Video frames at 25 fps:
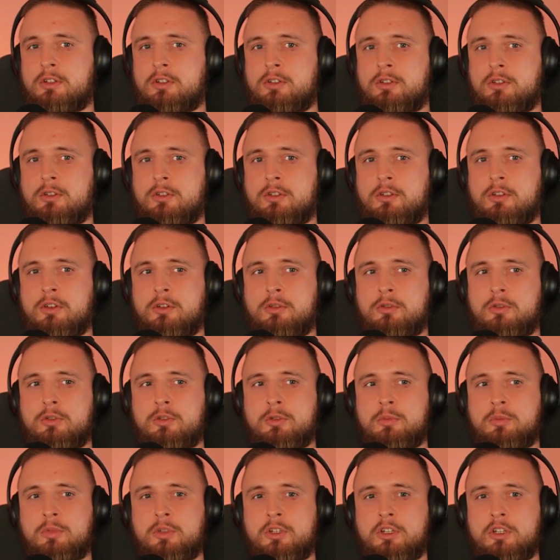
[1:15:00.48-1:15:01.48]
you're going
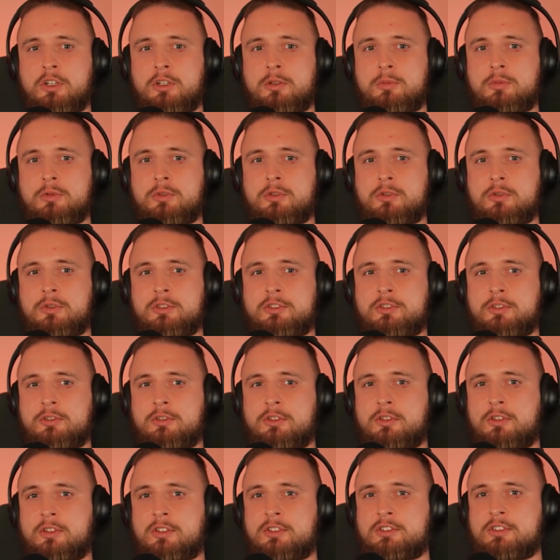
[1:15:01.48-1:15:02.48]
to be able to a
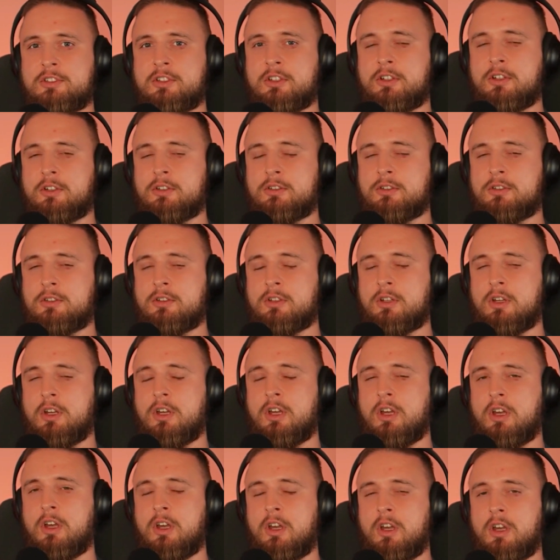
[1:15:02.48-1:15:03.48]
certain extent
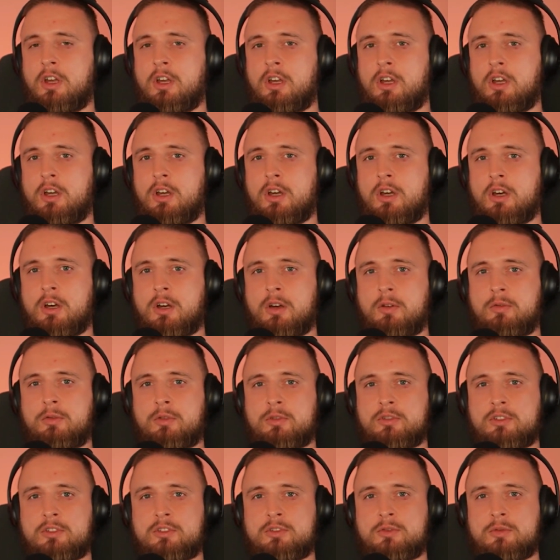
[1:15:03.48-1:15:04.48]

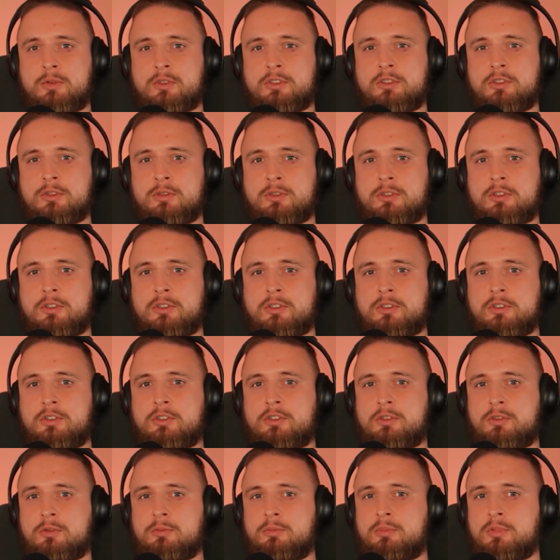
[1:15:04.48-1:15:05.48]
for these resources
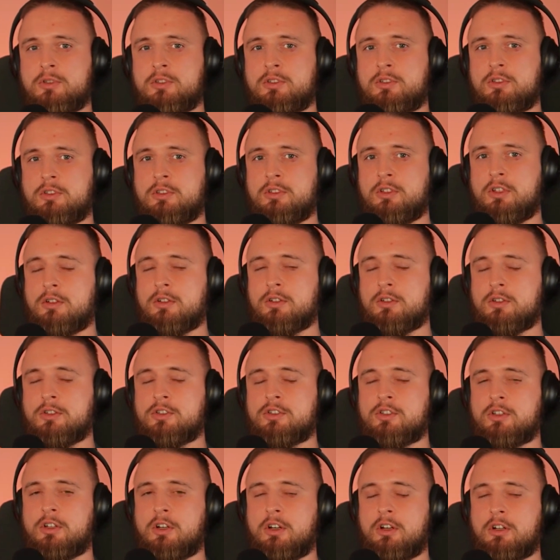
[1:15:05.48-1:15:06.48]
to be
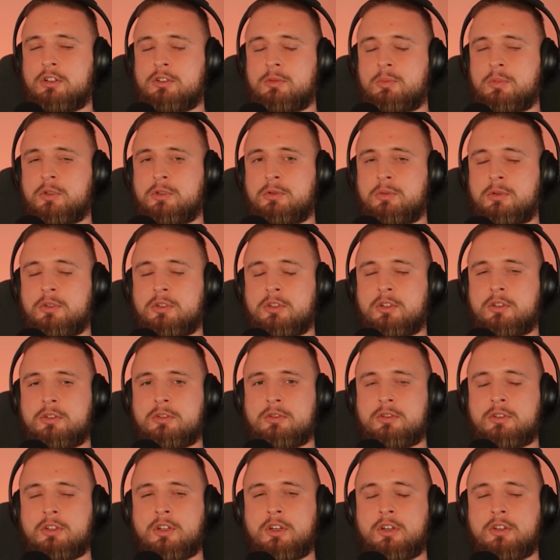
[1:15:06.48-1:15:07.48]
shared between the
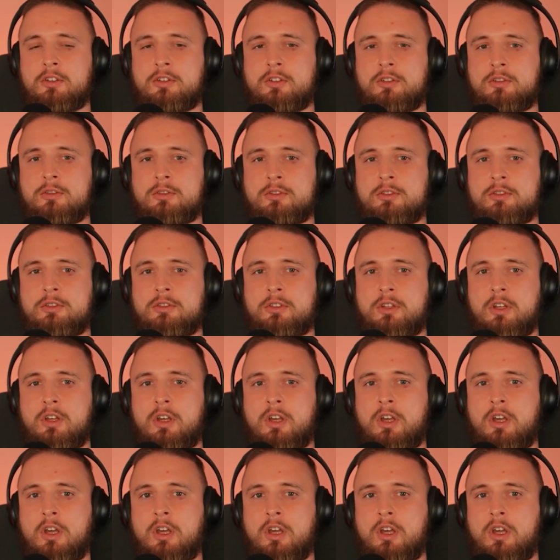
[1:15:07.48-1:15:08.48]
containers.
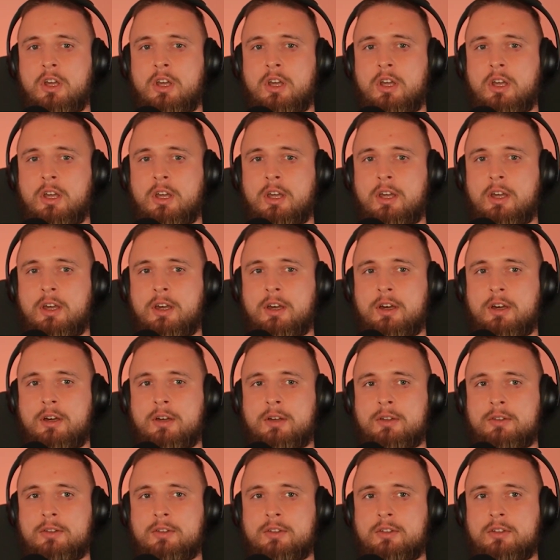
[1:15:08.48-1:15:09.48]

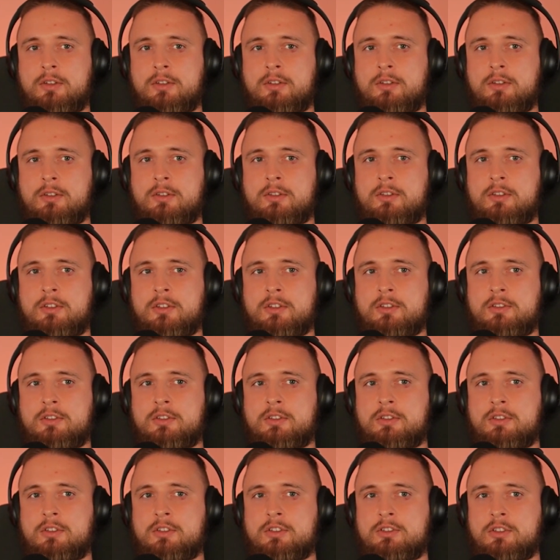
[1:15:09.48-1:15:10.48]
And
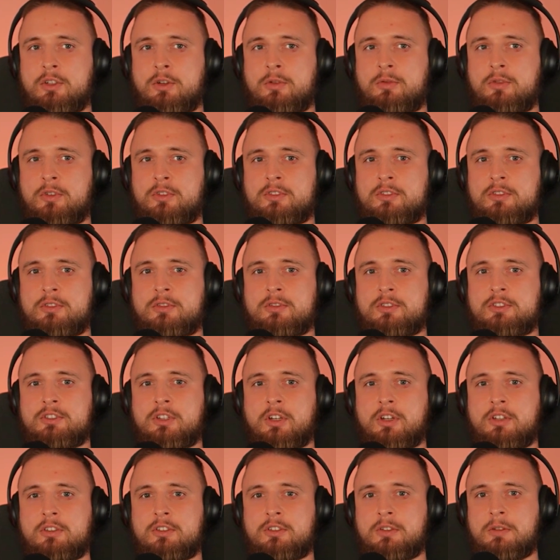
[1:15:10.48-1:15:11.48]
this is often
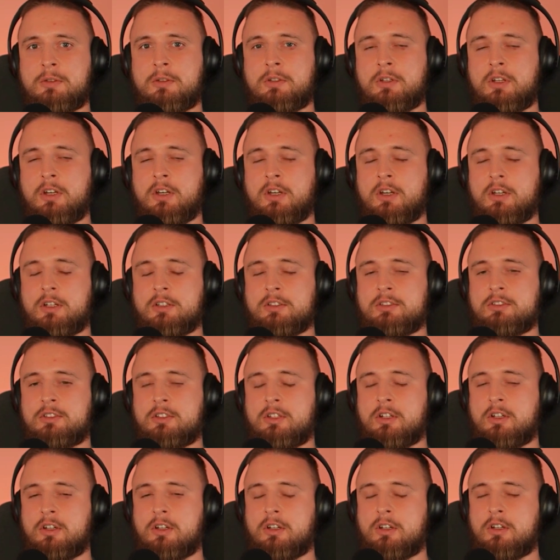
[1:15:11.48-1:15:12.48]
cited as
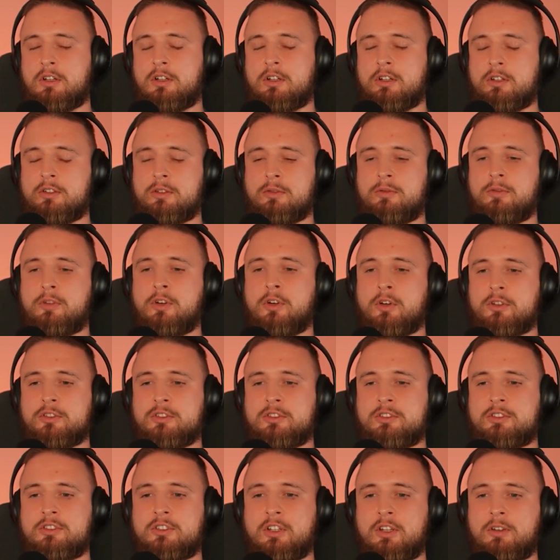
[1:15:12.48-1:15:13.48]
a kind of
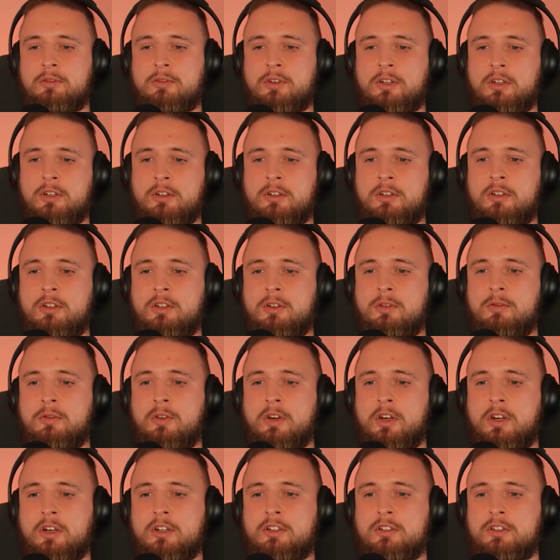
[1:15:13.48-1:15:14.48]
cost-saving
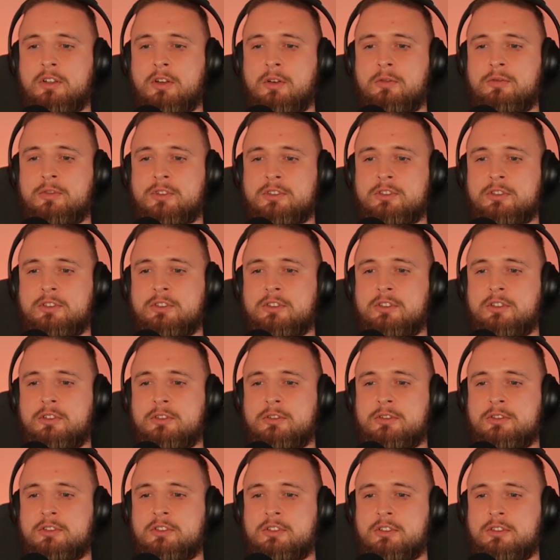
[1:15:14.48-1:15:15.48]
effect. Obviously, there
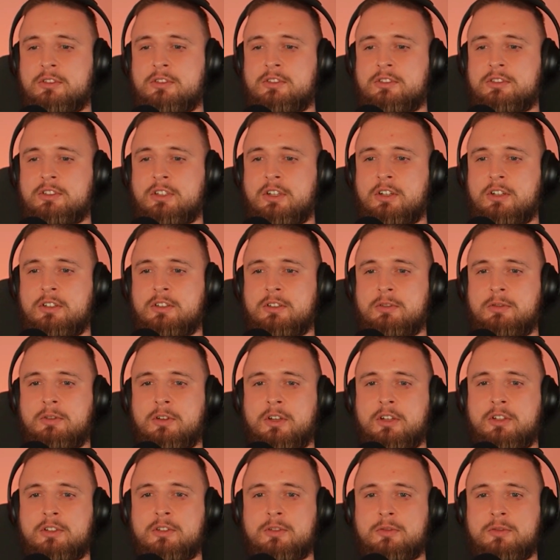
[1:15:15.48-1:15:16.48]
is the side
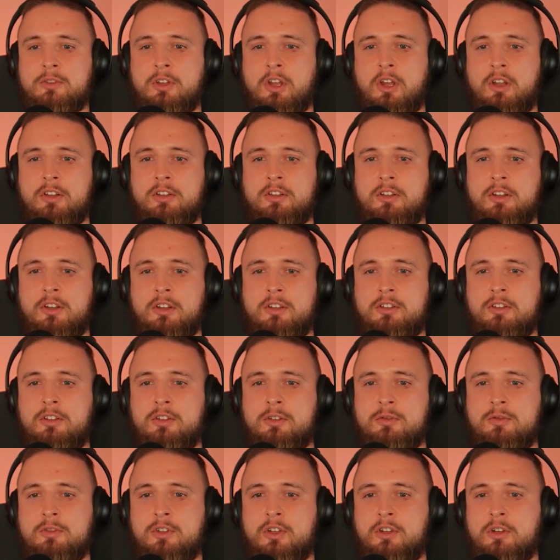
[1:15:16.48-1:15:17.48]
effect of that
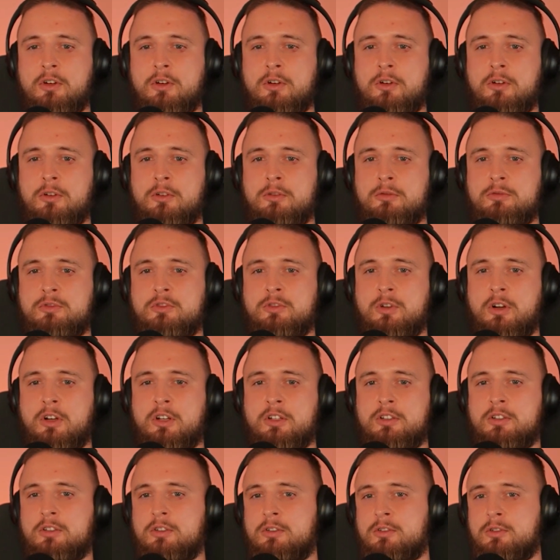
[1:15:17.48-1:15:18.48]
if they all try
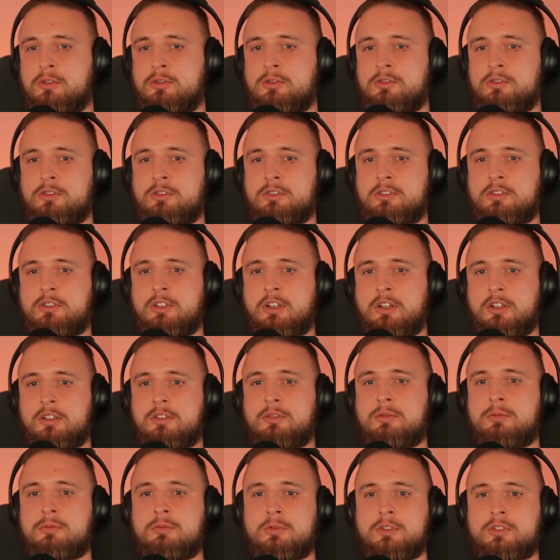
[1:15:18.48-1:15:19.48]
to use that
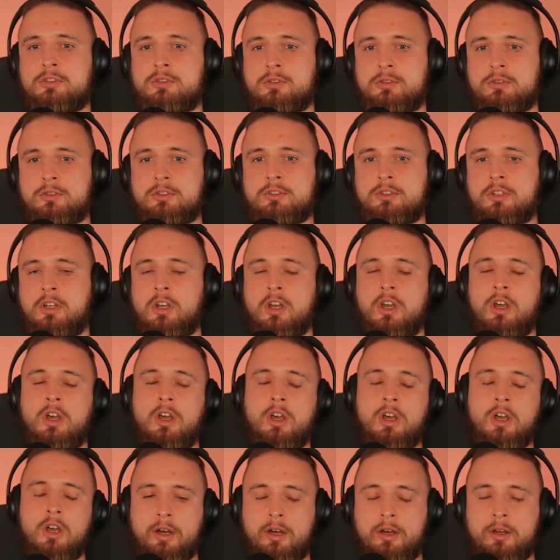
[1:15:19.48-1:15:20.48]
resource,
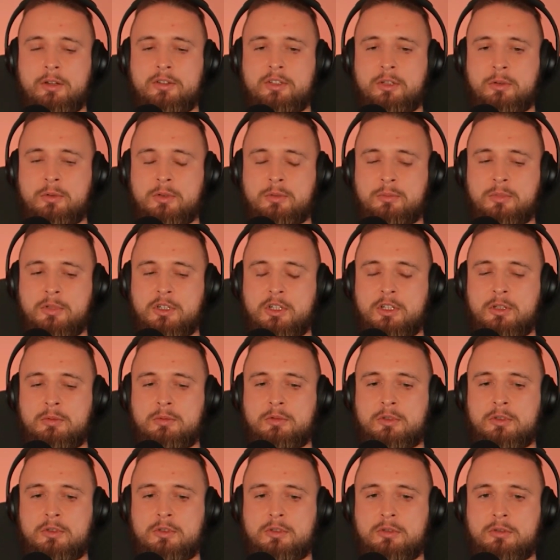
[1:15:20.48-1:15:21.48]
they won't be
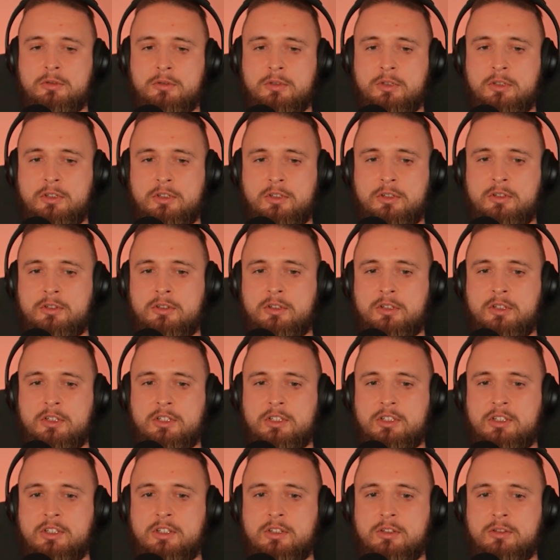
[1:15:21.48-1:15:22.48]
able to, and they're going to
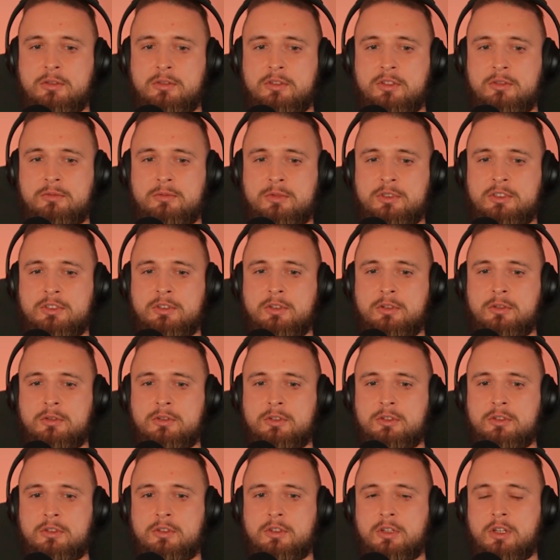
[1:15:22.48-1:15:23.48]
get killed and
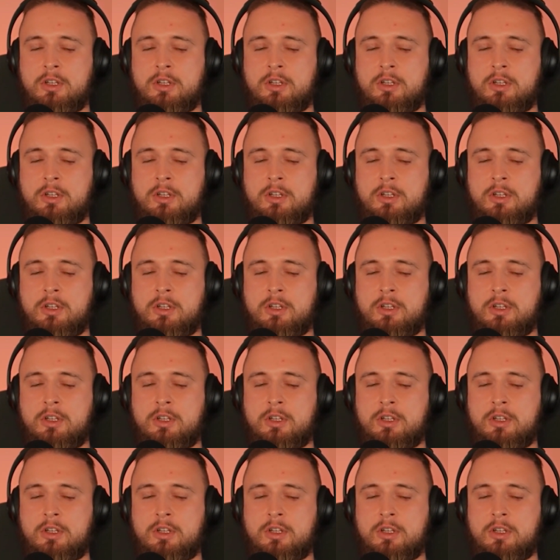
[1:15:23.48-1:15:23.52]
restarted.